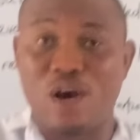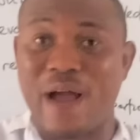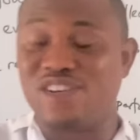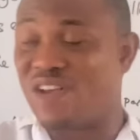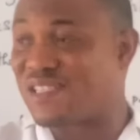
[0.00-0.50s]

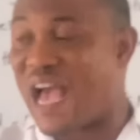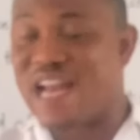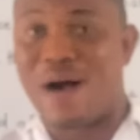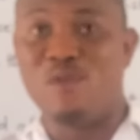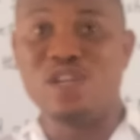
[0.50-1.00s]
hydroxide,
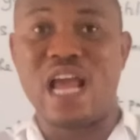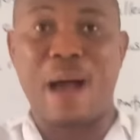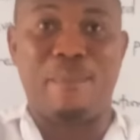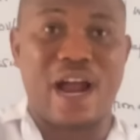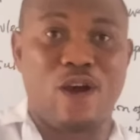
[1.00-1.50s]
ammonia,
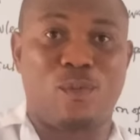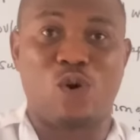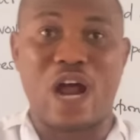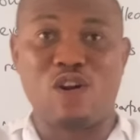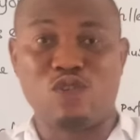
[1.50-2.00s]
barium
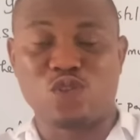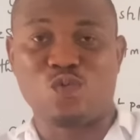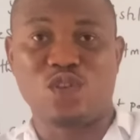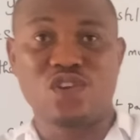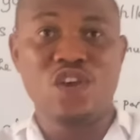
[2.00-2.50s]
chloride, all those
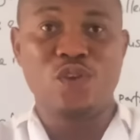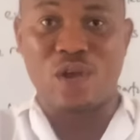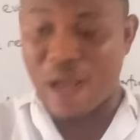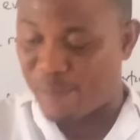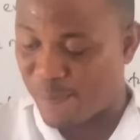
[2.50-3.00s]
ones you
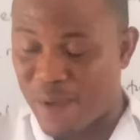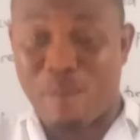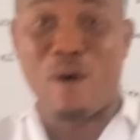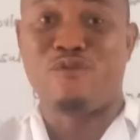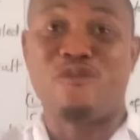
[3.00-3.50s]
can prepare. But for